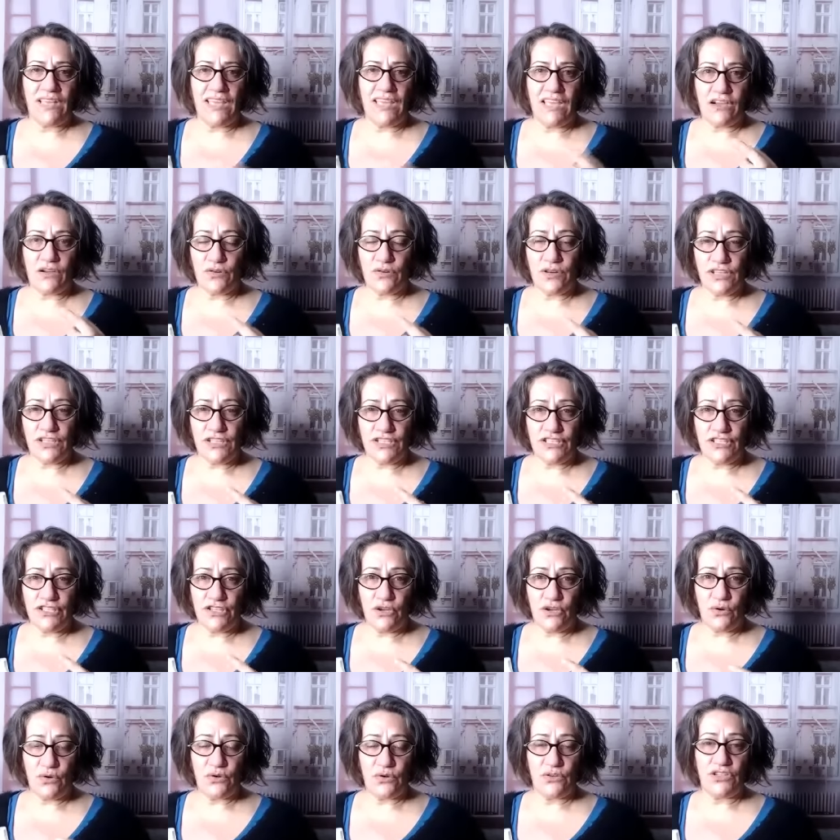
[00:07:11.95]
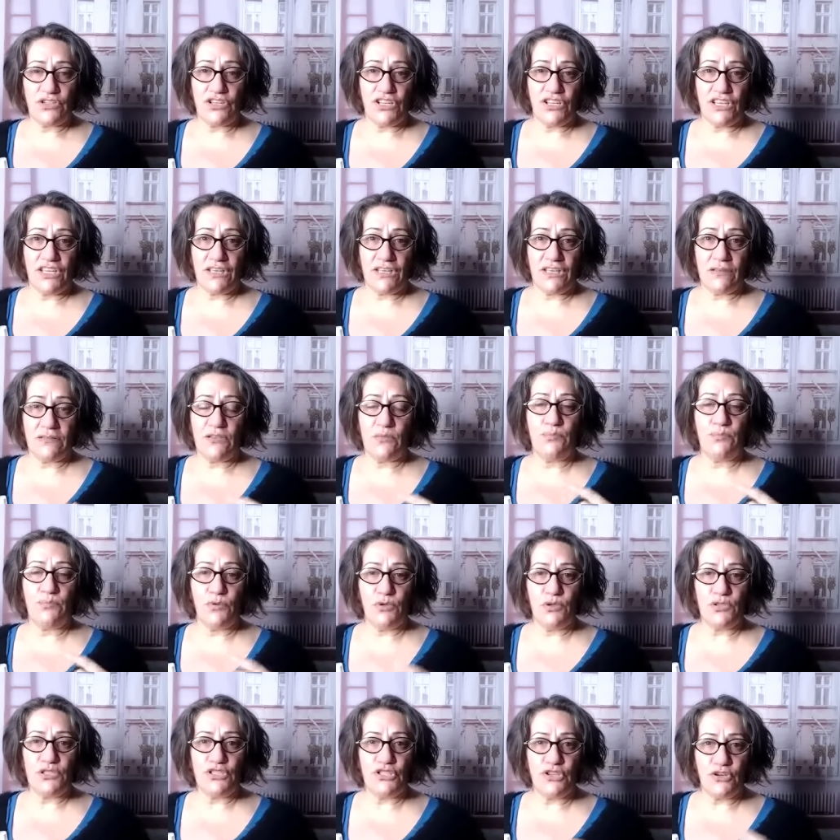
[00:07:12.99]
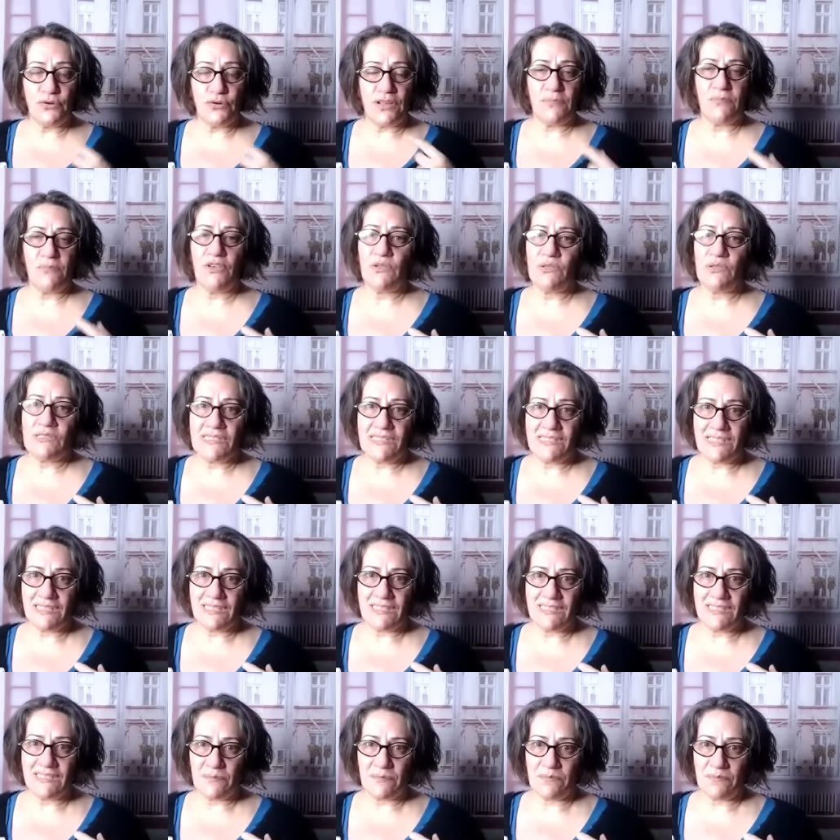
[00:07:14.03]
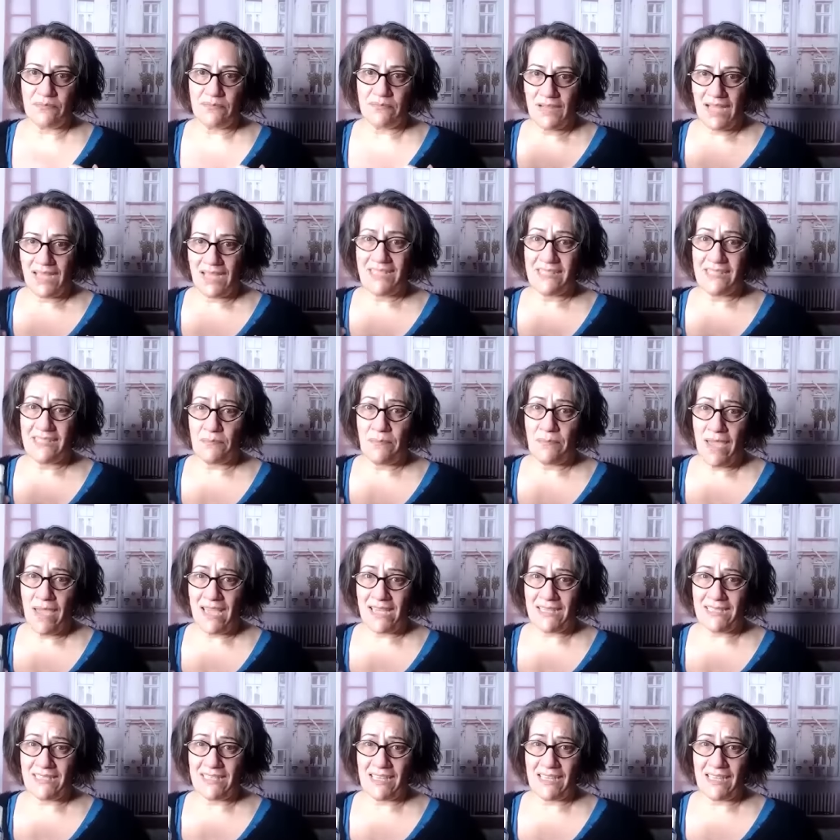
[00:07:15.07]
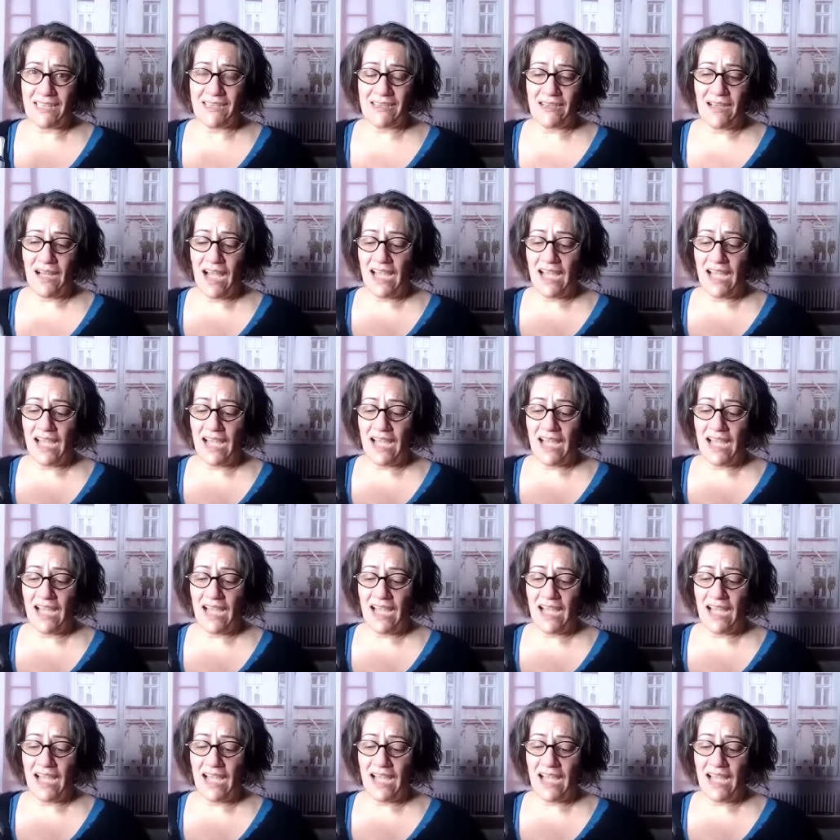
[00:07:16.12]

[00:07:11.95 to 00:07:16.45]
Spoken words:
boost your immune system. It's amazing.